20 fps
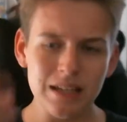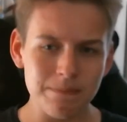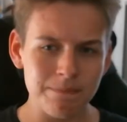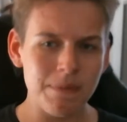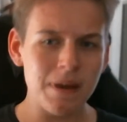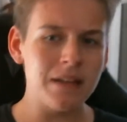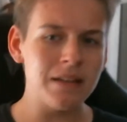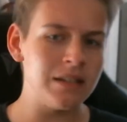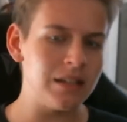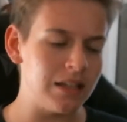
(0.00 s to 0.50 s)

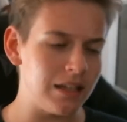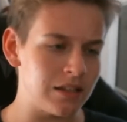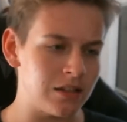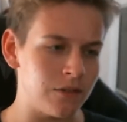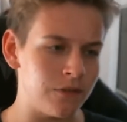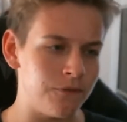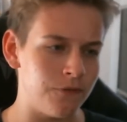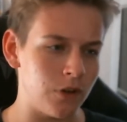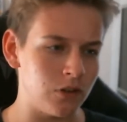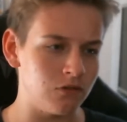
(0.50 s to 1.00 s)
Basically, it's a
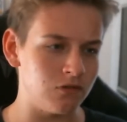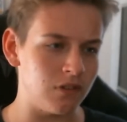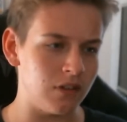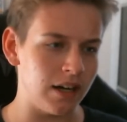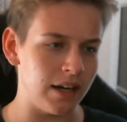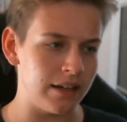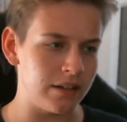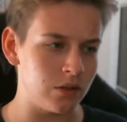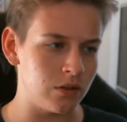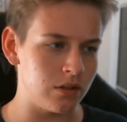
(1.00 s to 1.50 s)
fun
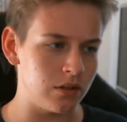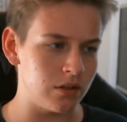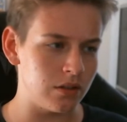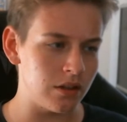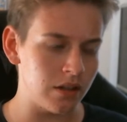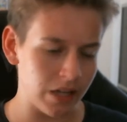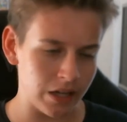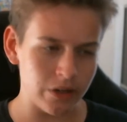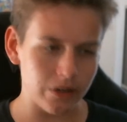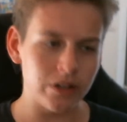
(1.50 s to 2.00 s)
ride.
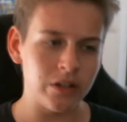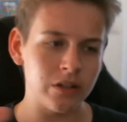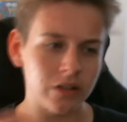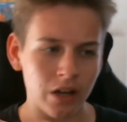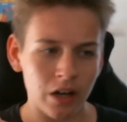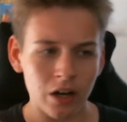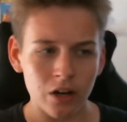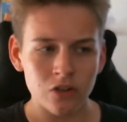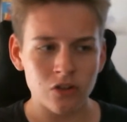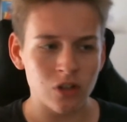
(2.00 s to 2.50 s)
There
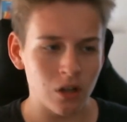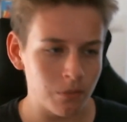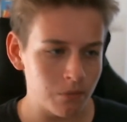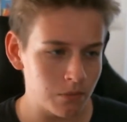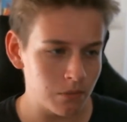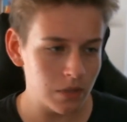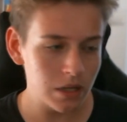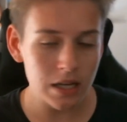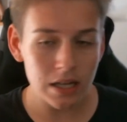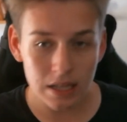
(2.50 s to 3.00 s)
are some